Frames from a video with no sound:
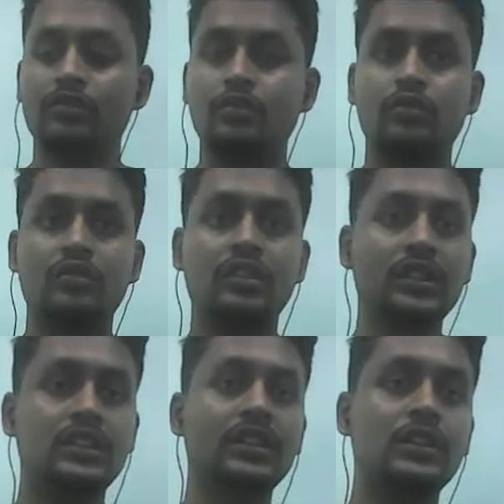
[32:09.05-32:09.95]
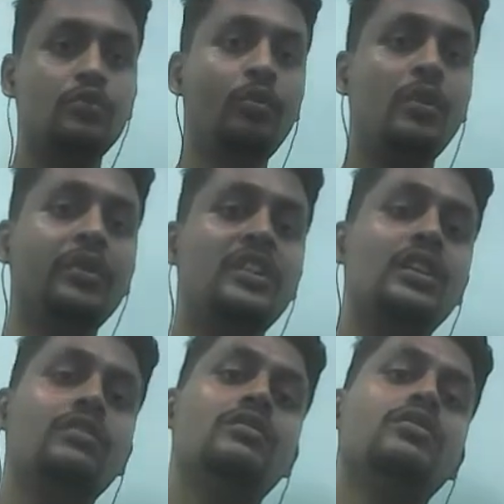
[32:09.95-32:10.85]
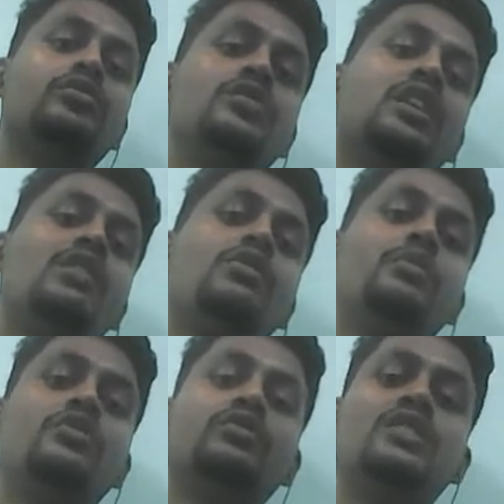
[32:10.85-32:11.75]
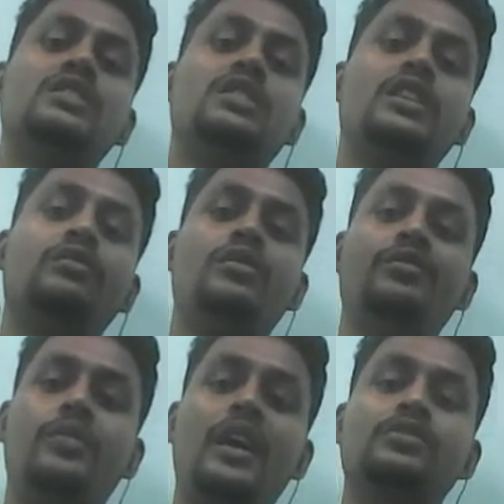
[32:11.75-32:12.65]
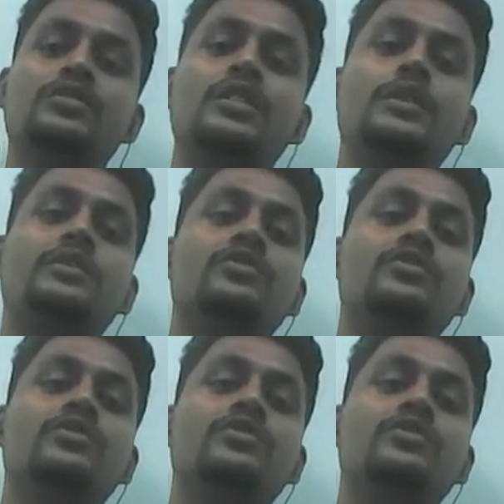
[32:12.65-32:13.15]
So this is a noble metal, so there will be no such kind of associative